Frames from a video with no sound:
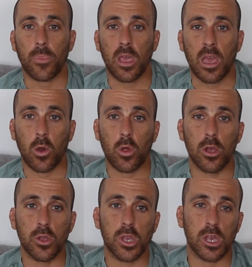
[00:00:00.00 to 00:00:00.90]

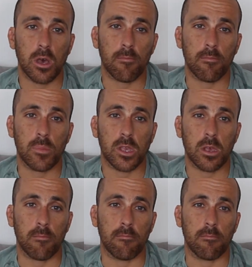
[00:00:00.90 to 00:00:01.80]
Include some
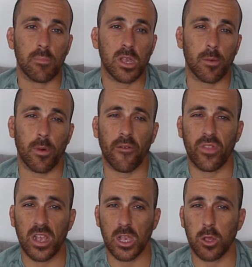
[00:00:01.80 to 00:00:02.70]

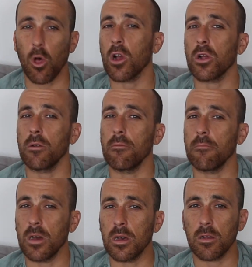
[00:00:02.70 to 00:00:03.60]
of these longer
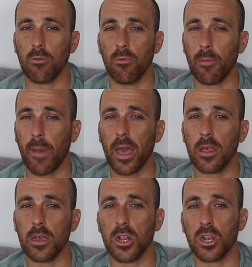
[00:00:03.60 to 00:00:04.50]
run
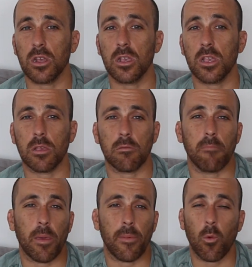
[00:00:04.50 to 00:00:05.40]
mileages,
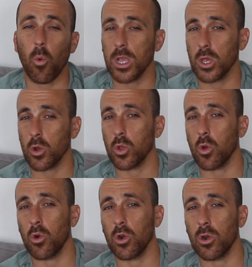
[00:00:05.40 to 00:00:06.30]
maybe once
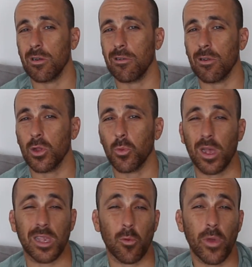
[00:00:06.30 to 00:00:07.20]
or
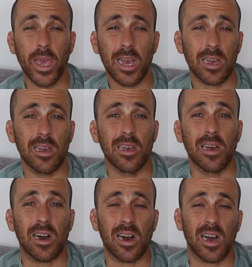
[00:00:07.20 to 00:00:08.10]
twice a week,
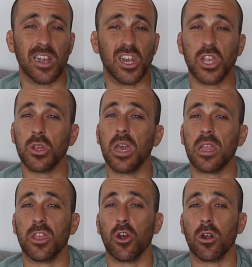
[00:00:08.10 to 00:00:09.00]
just to
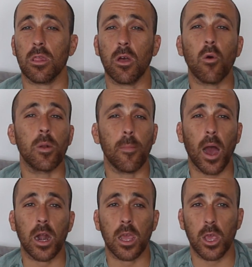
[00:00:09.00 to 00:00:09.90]
get your lower
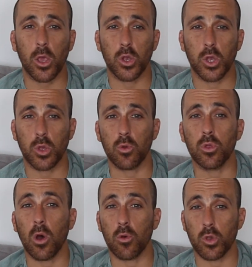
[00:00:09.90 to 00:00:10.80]
body used to
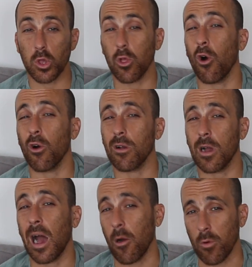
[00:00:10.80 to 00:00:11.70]
those
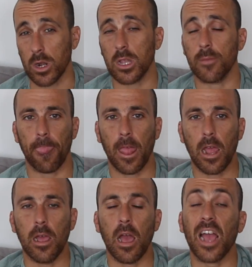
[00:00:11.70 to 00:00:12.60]
long hours.
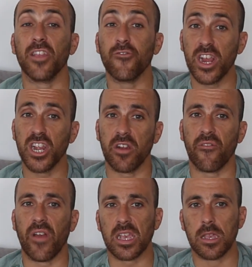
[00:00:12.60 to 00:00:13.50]

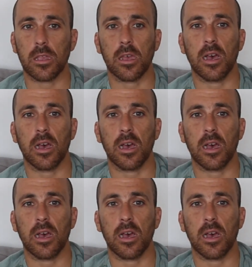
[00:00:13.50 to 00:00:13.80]
Hydration vest.